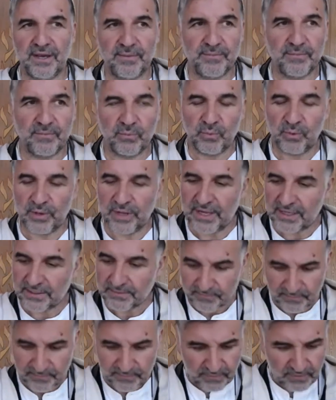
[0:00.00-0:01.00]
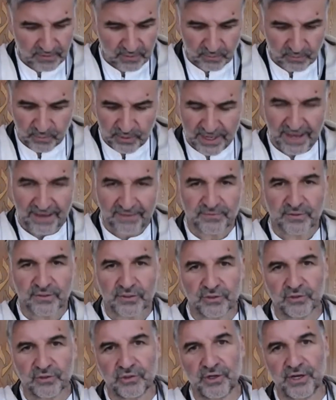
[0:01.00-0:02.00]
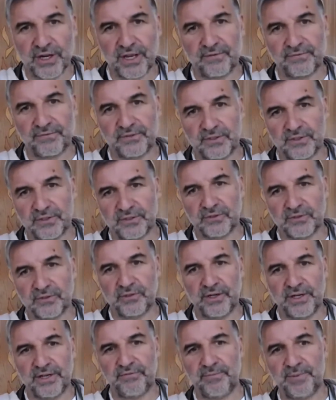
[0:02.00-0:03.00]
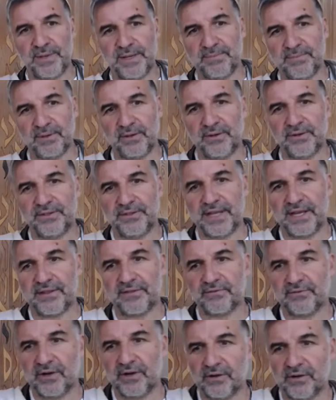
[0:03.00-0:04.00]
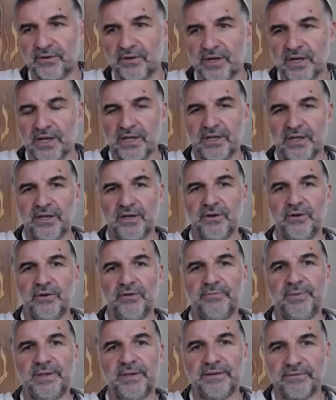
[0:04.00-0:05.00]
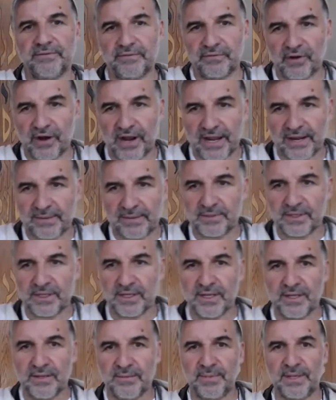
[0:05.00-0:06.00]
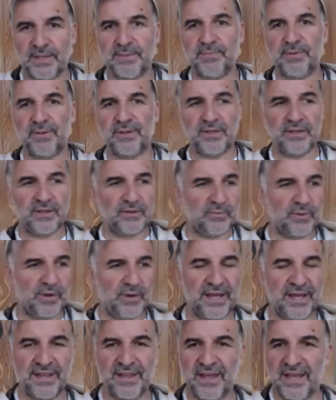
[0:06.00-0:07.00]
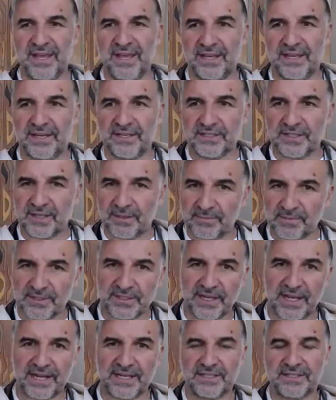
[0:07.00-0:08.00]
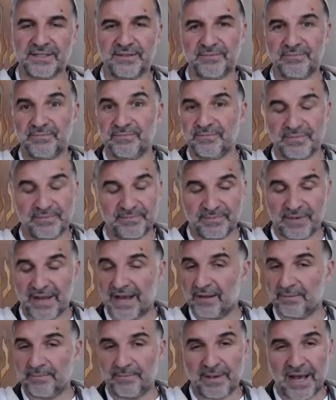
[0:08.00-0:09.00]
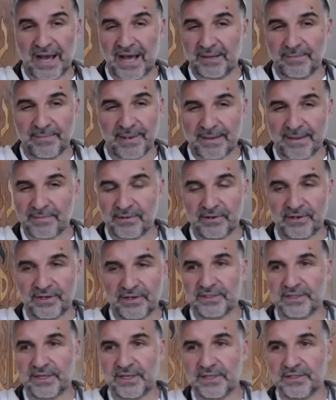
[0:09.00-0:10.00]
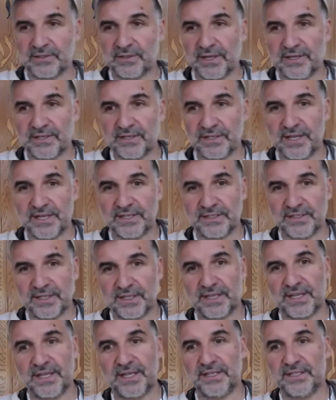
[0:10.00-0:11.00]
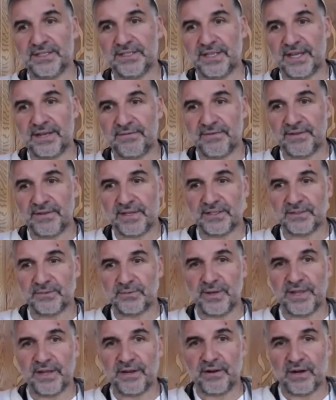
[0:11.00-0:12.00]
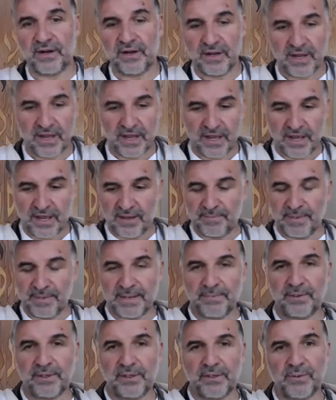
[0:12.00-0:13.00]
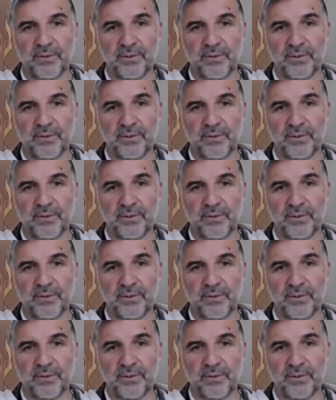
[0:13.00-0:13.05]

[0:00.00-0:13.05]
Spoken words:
We have story after story of people on death row who have been framed. People where in some states, and Alabama is the key state for this, where there are people who are